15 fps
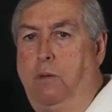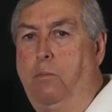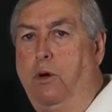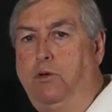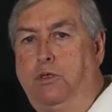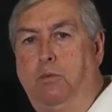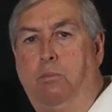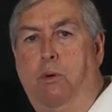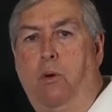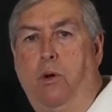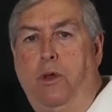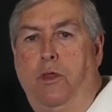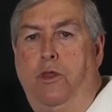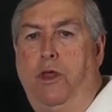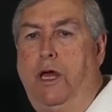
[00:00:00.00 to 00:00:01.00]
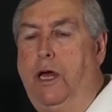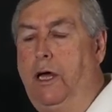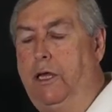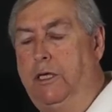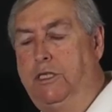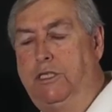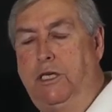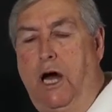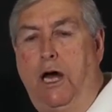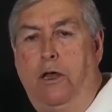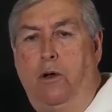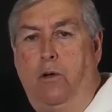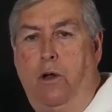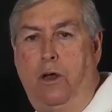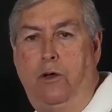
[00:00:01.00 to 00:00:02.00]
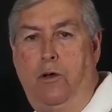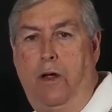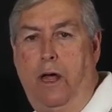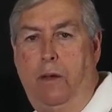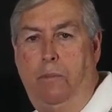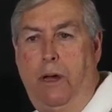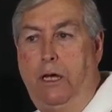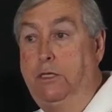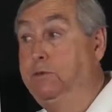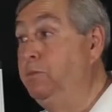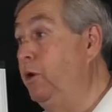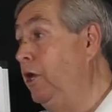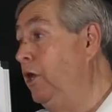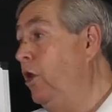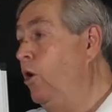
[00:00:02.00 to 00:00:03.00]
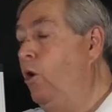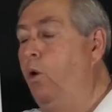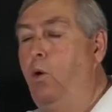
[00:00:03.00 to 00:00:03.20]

the most important thing on a side or under out of bounds play